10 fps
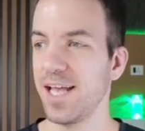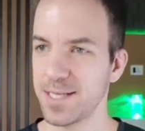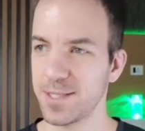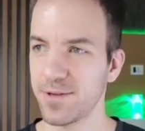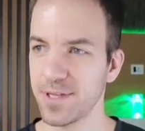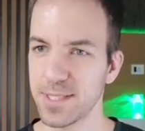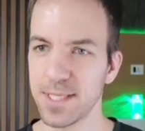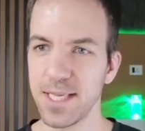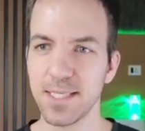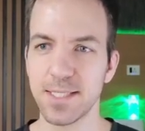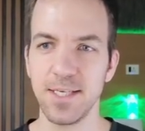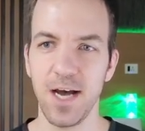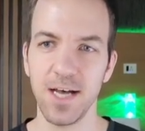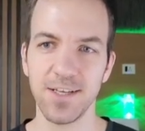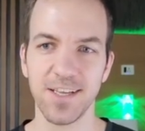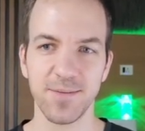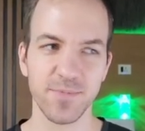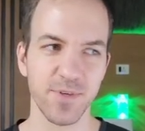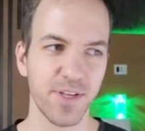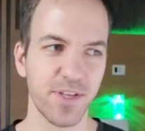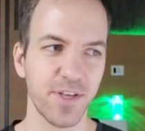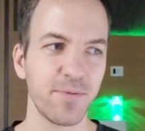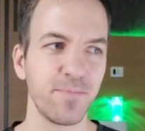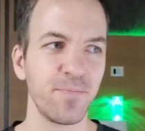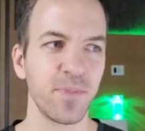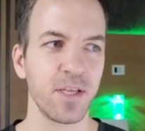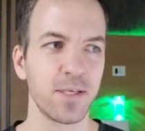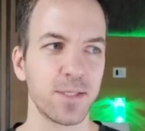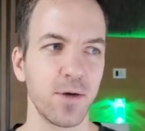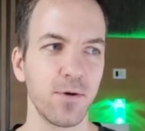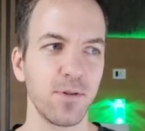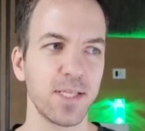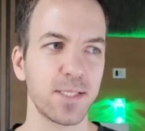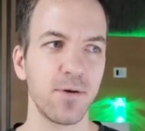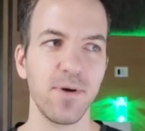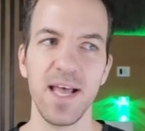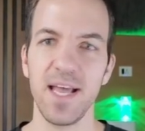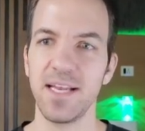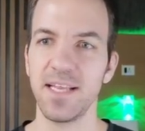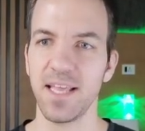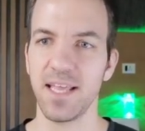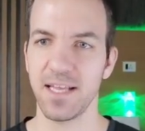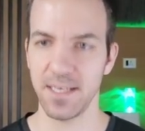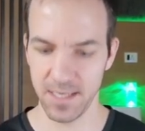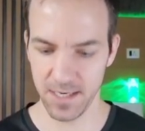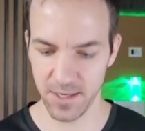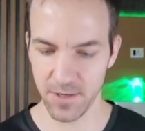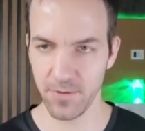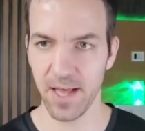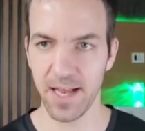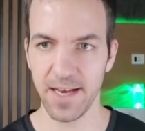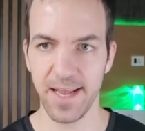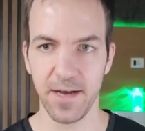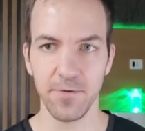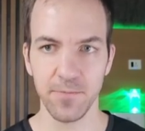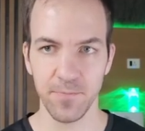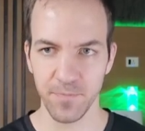as you can see, is not looking pretty good. So let's go ahead and do that now.